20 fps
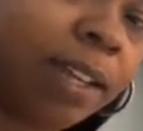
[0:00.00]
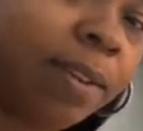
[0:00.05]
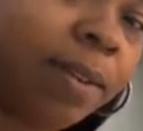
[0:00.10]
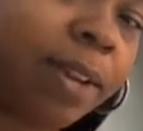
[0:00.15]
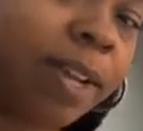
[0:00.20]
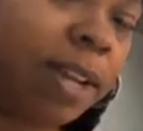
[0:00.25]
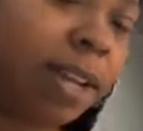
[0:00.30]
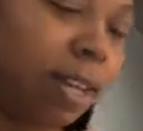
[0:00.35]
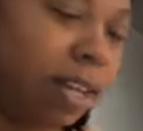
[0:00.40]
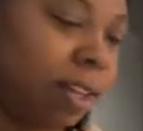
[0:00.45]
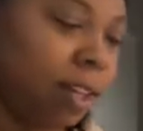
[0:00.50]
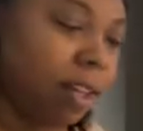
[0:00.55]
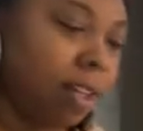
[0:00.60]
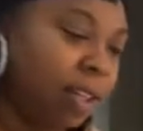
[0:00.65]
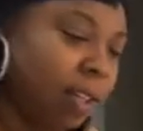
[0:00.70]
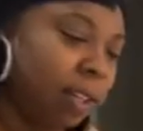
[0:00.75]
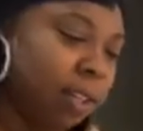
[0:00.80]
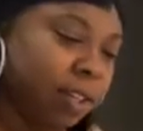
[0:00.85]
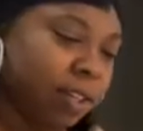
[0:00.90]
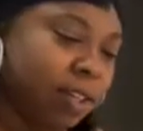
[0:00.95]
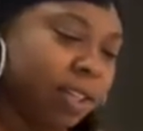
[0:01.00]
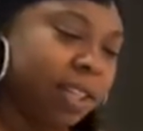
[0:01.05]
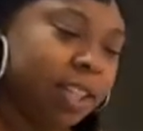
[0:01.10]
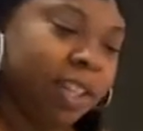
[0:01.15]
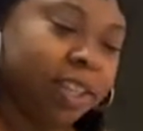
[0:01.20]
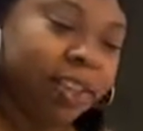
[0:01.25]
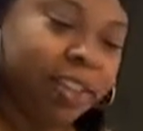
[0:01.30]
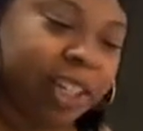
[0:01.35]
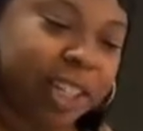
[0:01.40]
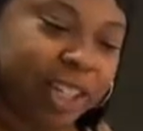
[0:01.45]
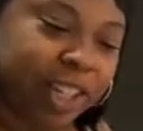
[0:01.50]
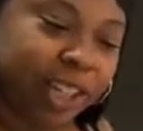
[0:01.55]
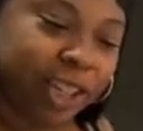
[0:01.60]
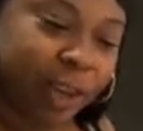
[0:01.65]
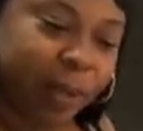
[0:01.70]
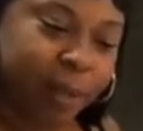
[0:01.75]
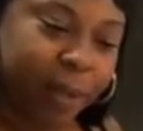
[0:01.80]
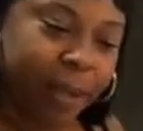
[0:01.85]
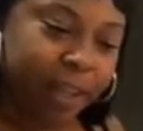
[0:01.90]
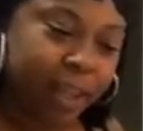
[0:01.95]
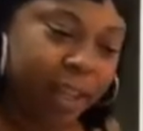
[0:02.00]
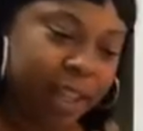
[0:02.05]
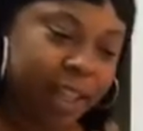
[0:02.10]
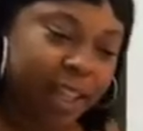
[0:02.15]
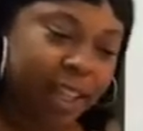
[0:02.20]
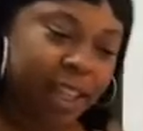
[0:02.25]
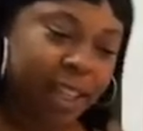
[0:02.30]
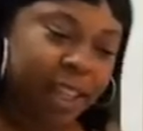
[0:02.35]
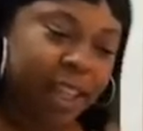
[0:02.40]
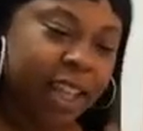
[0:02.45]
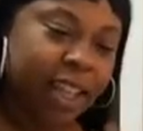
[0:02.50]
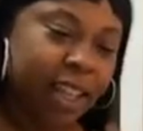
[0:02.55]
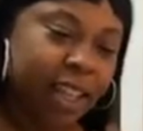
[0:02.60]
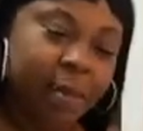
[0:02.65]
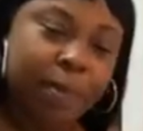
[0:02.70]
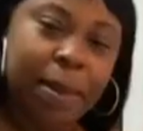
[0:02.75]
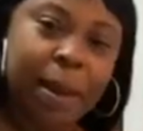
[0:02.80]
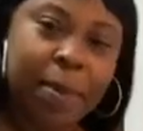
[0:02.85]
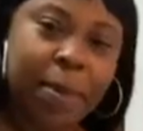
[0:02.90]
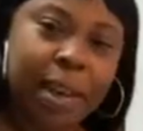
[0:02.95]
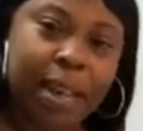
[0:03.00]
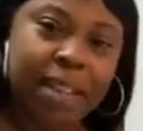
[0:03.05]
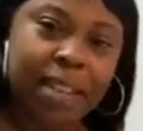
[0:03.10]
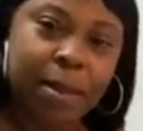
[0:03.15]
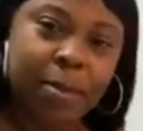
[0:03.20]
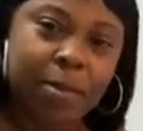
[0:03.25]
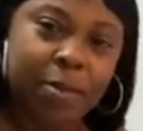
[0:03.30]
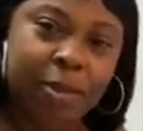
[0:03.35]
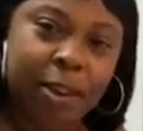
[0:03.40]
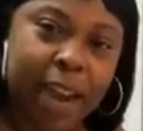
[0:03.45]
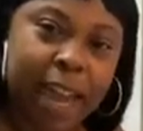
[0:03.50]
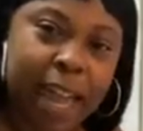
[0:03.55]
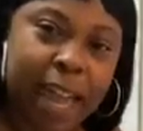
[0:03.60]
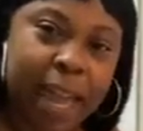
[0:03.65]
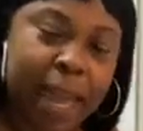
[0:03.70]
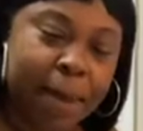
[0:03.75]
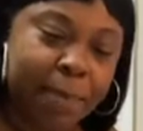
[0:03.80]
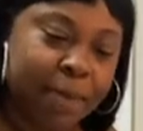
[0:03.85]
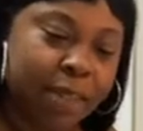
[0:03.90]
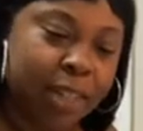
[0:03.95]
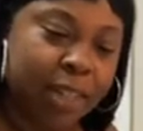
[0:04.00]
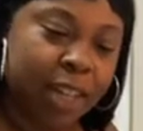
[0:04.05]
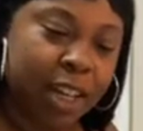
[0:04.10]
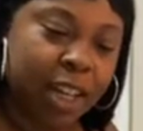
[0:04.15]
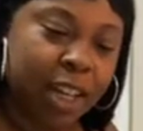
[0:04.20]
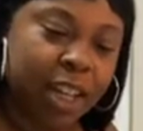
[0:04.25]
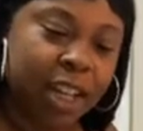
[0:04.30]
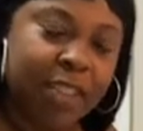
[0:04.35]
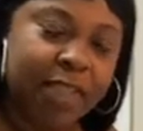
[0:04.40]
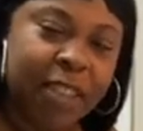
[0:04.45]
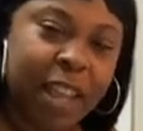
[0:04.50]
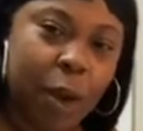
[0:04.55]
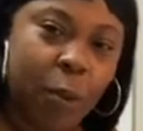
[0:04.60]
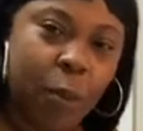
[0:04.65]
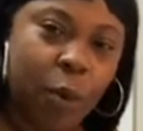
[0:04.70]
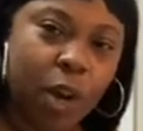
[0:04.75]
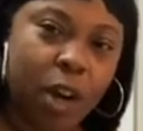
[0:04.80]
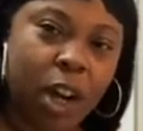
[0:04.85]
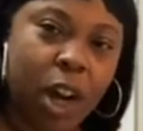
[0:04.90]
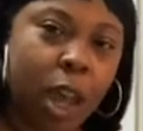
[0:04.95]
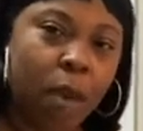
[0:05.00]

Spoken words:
You hear, look, you see the grease jumping? Baby, that's them crabs underneath that water.